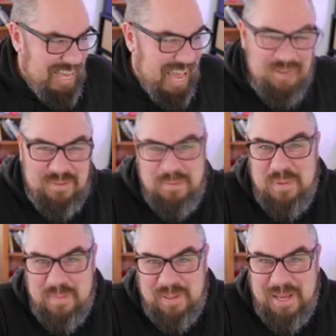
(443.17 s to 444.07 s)
Half the
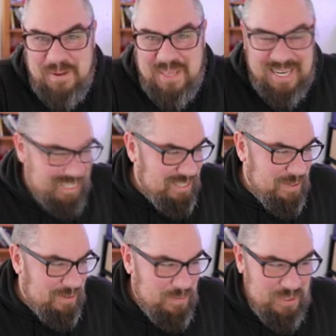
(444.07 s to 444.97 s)
people out there in the
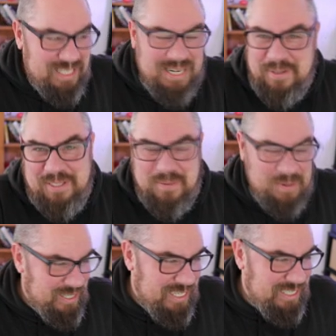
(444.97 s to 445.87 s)
world wouldn't tell you to
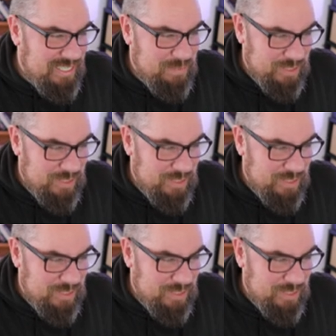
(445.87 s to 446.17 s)
quarantine here,